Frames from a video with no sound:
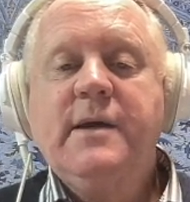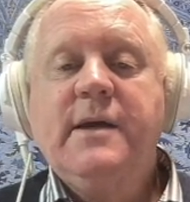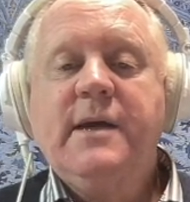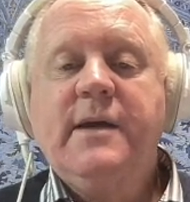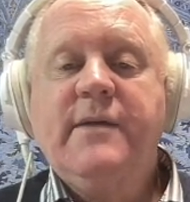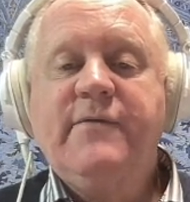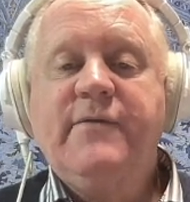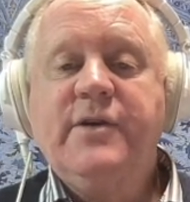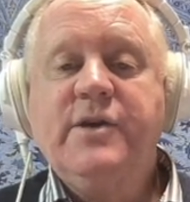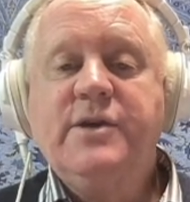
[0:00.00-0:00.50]

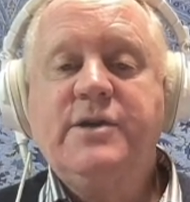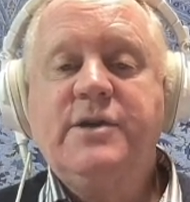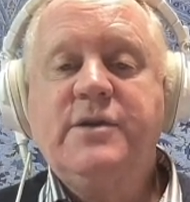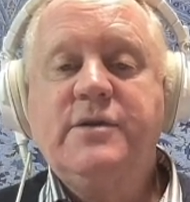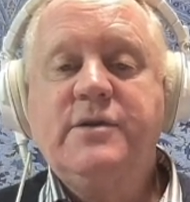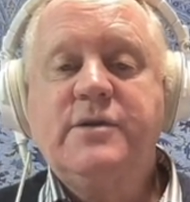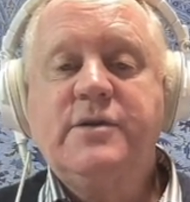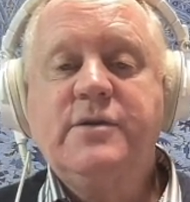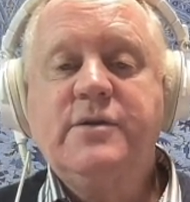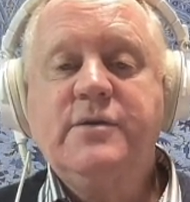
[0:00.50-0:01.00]
In
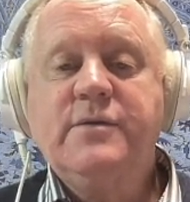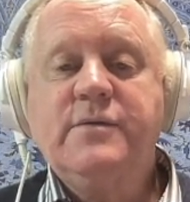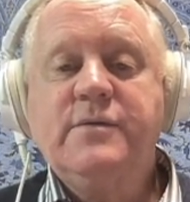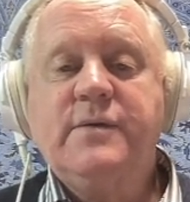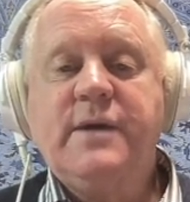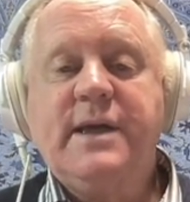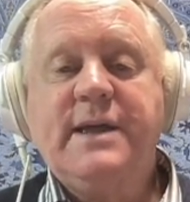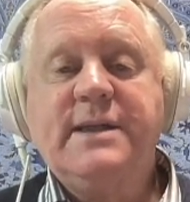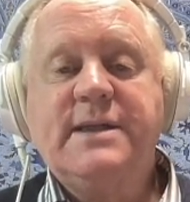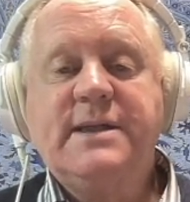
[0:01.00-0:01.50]
version 2,
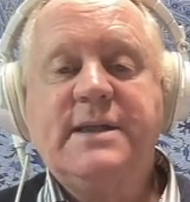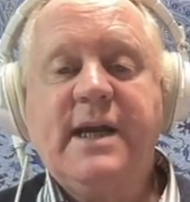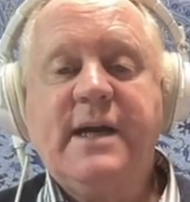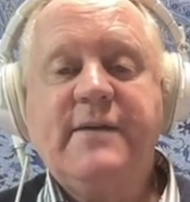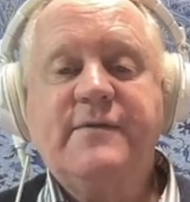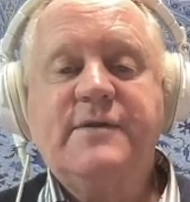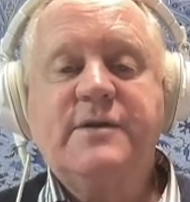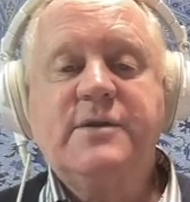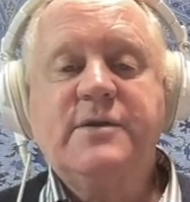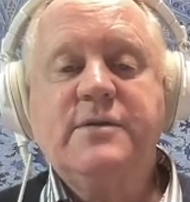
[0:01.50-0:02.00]
instead
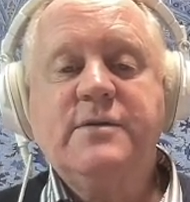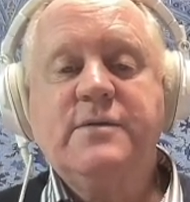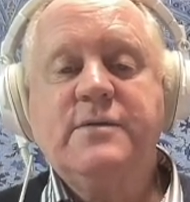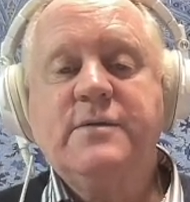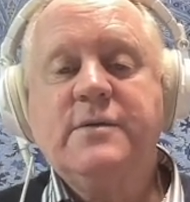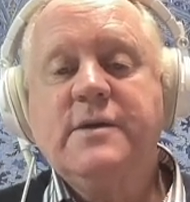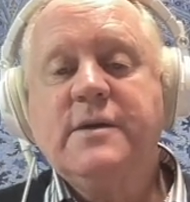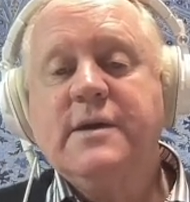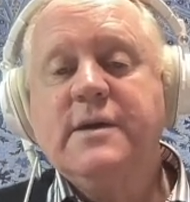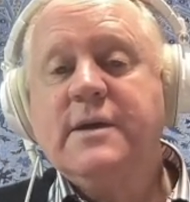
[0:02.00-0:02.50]
of su,
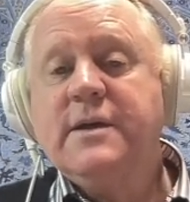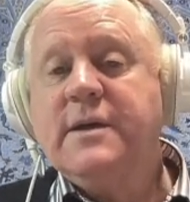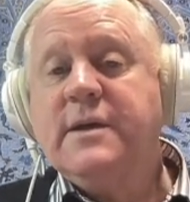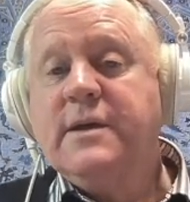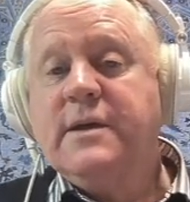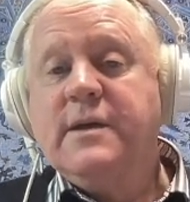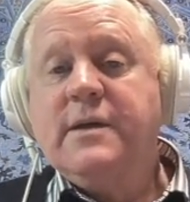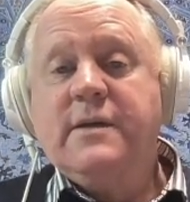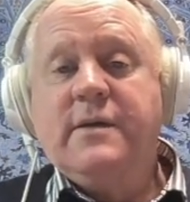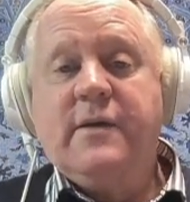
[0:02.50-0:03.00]

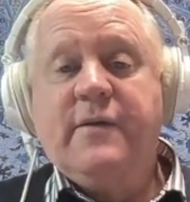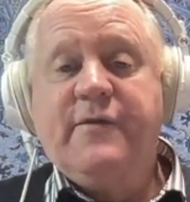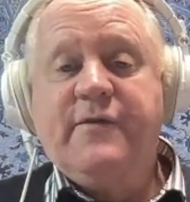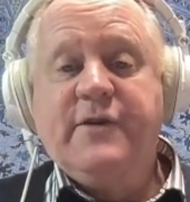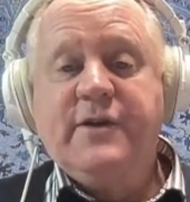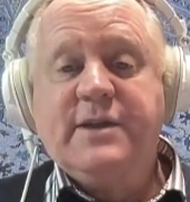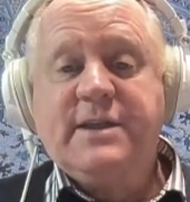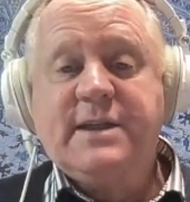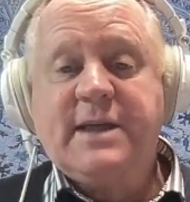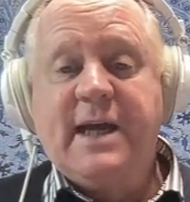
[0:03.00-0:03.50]
the
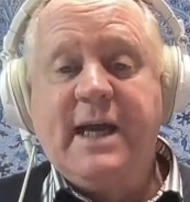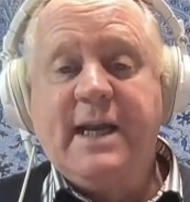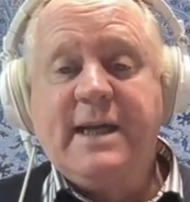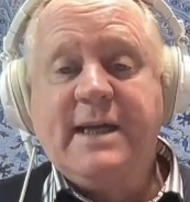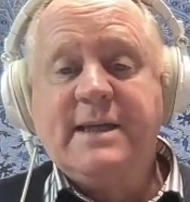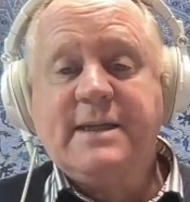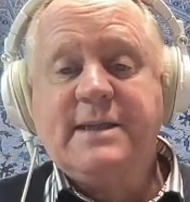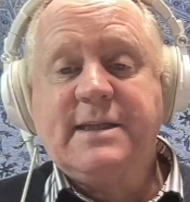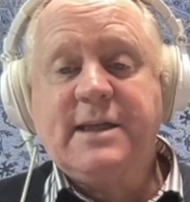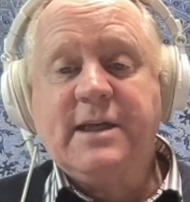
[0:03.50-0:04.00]
first
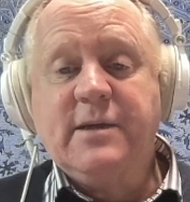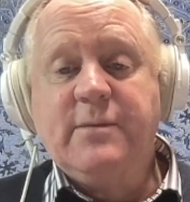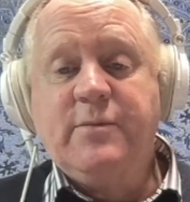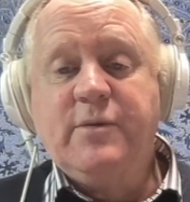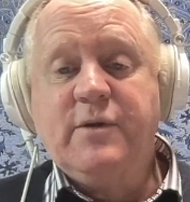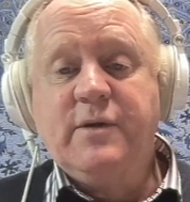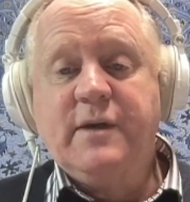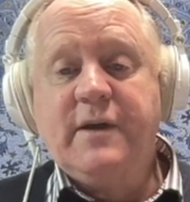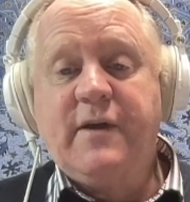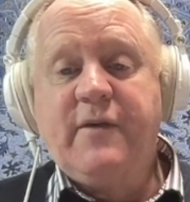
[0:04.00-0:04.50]
salient
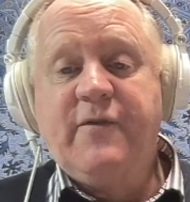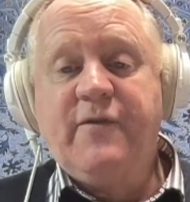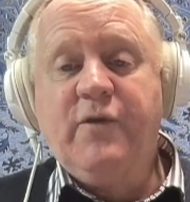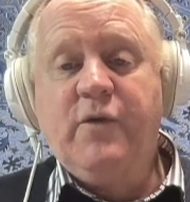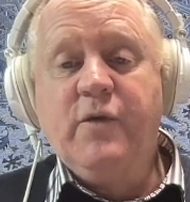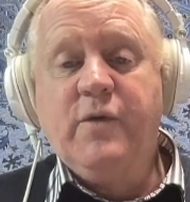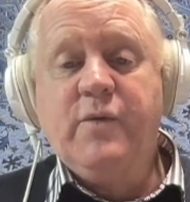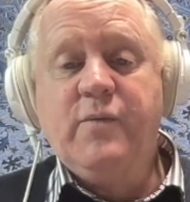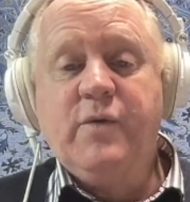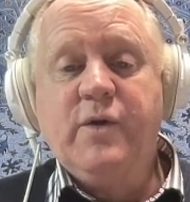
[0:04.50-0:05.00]
syllable is
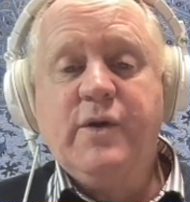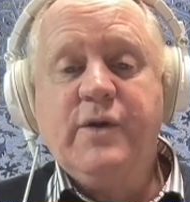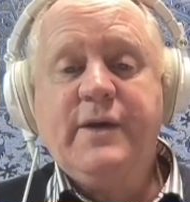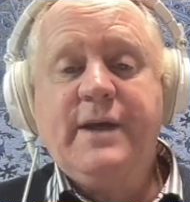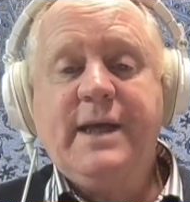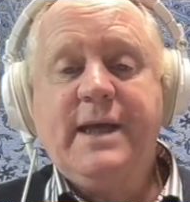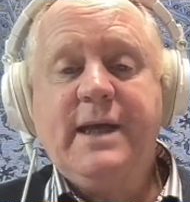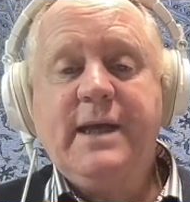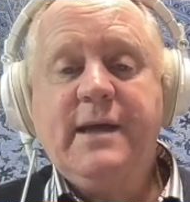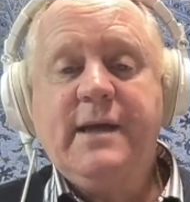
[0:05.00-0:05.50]
for the word
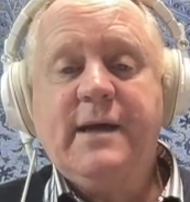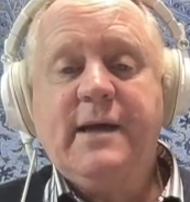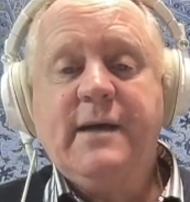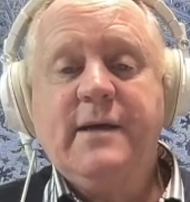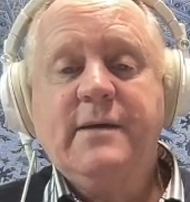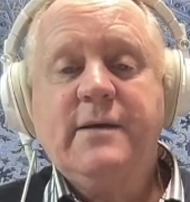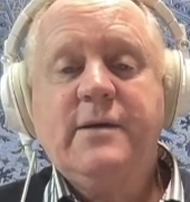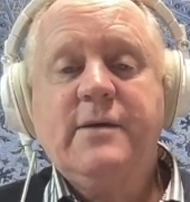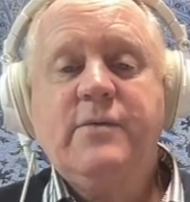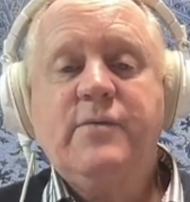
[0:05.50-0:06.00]
here,
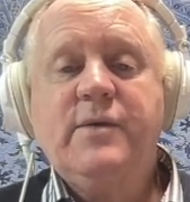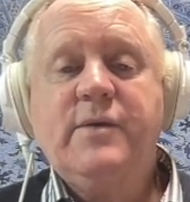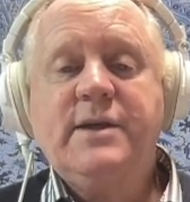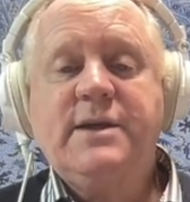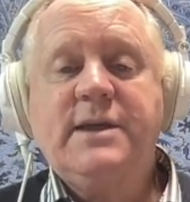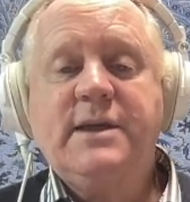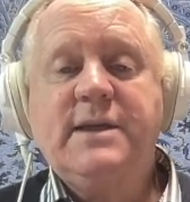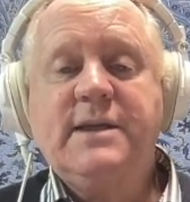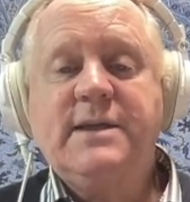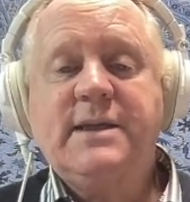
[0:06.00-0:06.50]

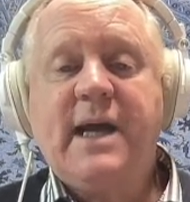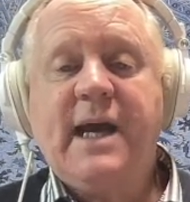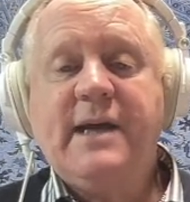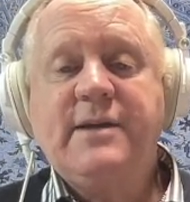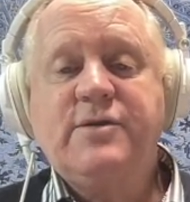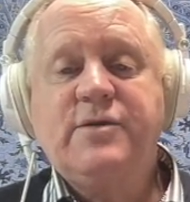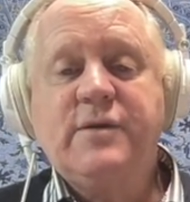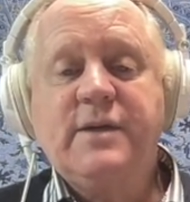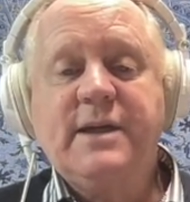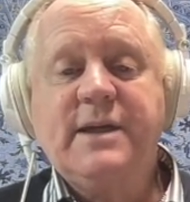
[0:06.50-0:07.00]
which is
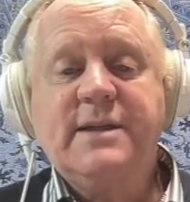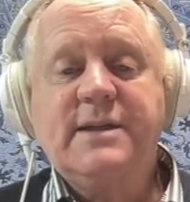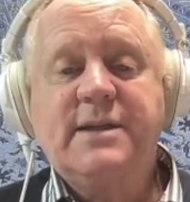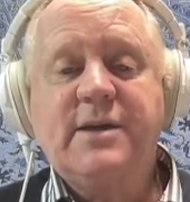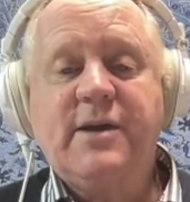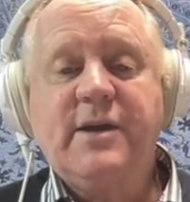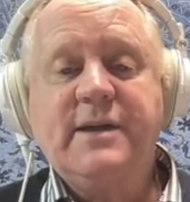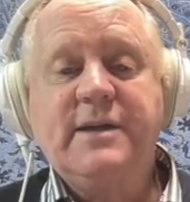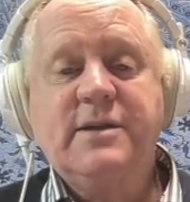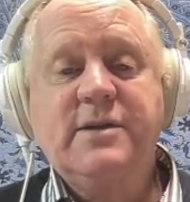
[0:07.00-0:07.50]
actually
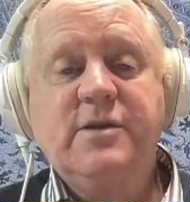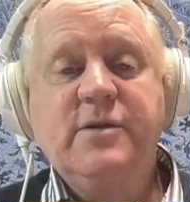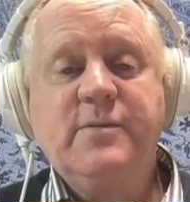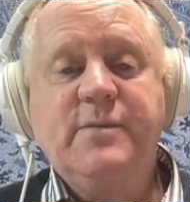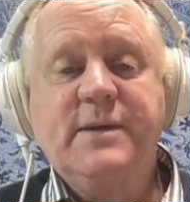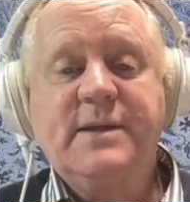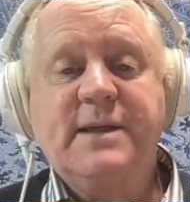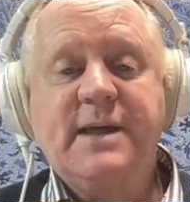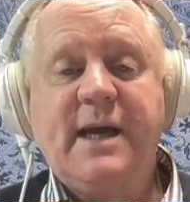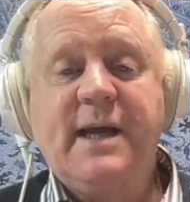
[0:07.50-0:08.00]
assigned
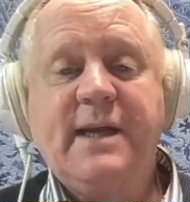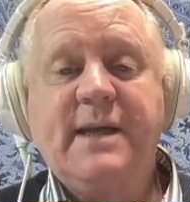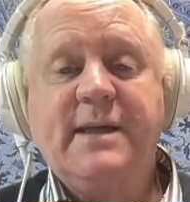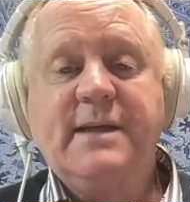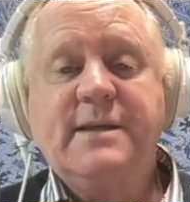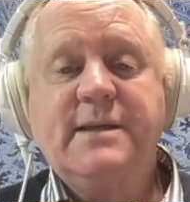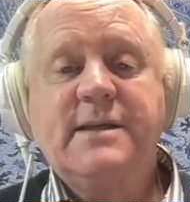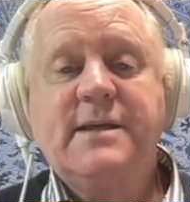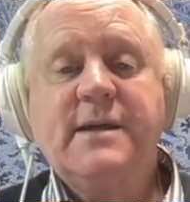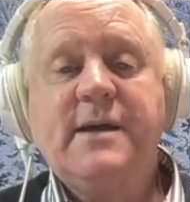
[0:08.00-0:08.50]

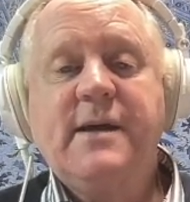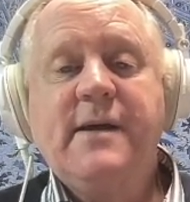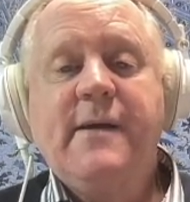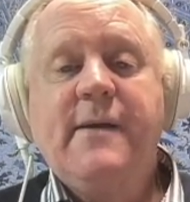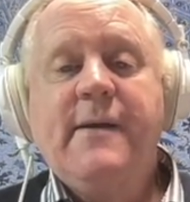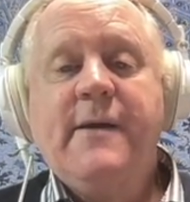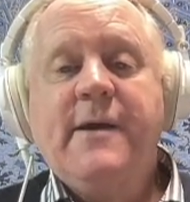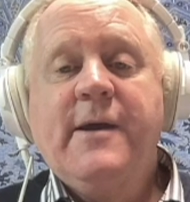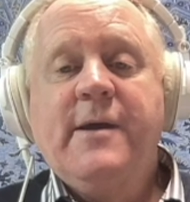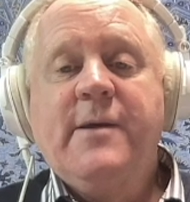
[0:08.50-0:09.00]
supersalience,
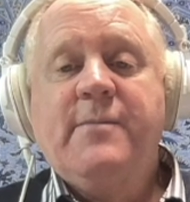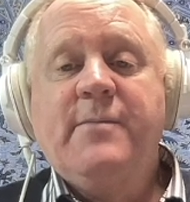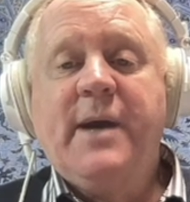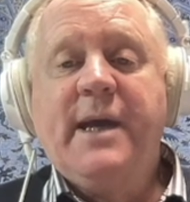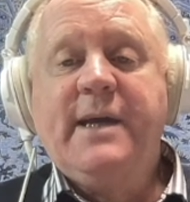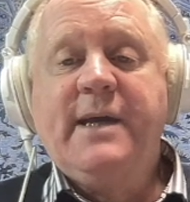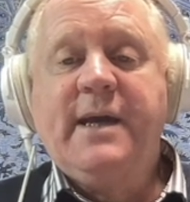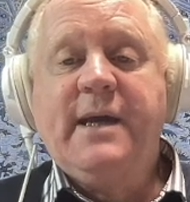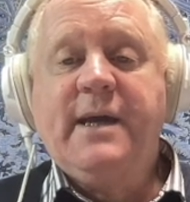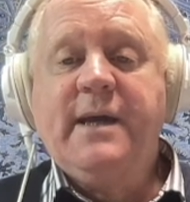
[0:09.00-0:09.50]

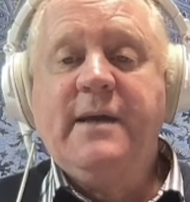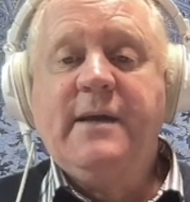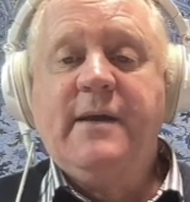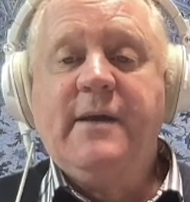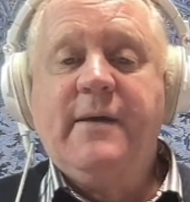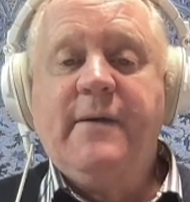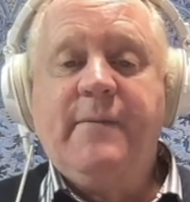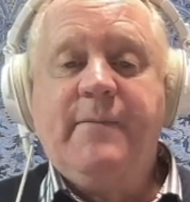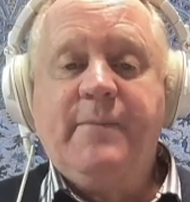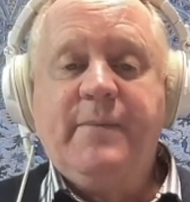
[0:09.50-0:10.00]
making
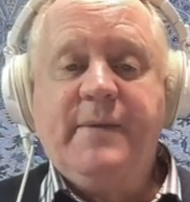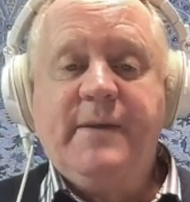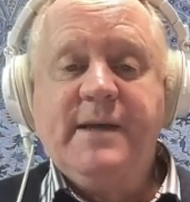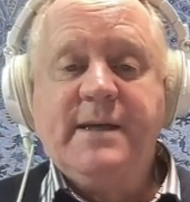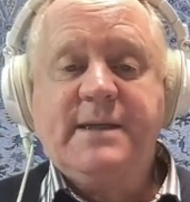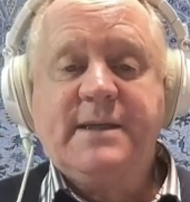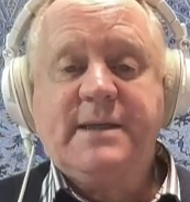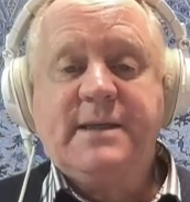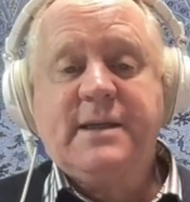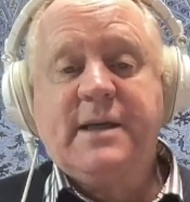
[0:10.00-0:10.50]

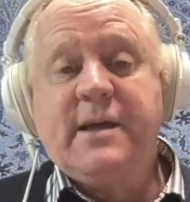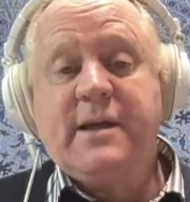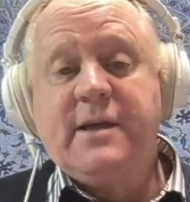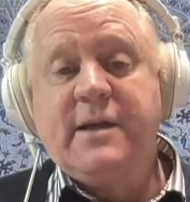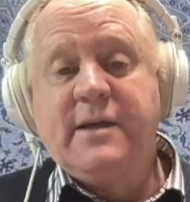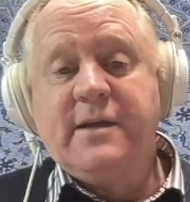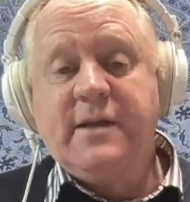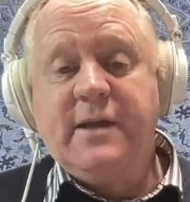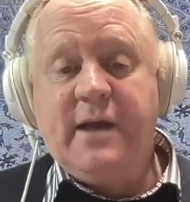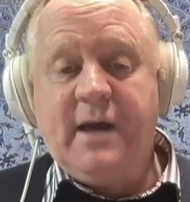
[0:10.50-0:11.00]
this
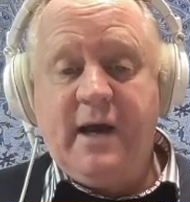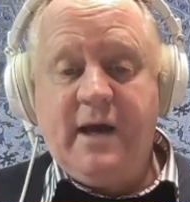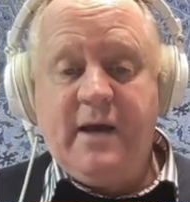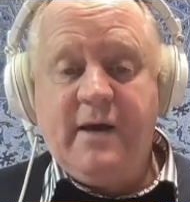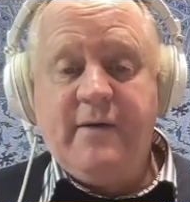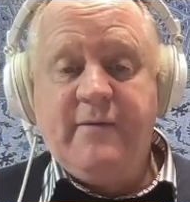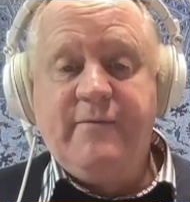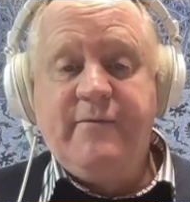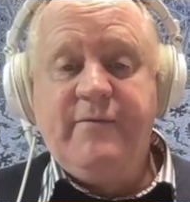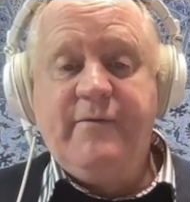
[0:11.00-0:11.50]

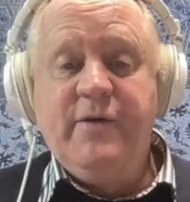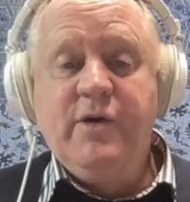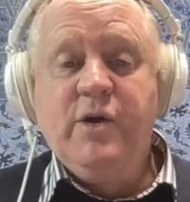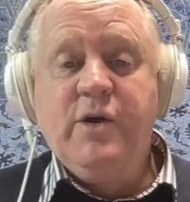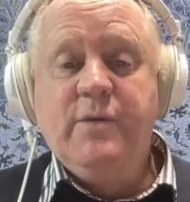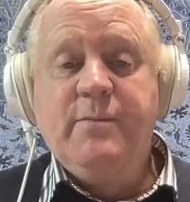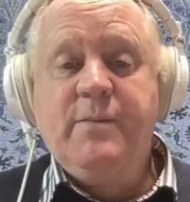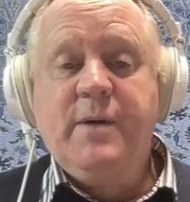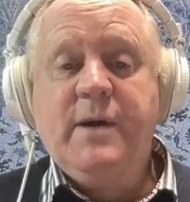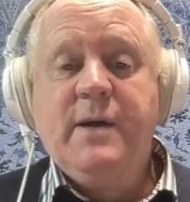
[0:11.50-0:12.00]

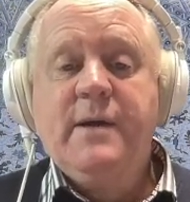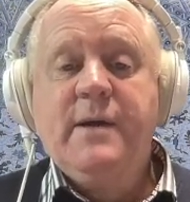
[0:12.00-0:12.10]
verb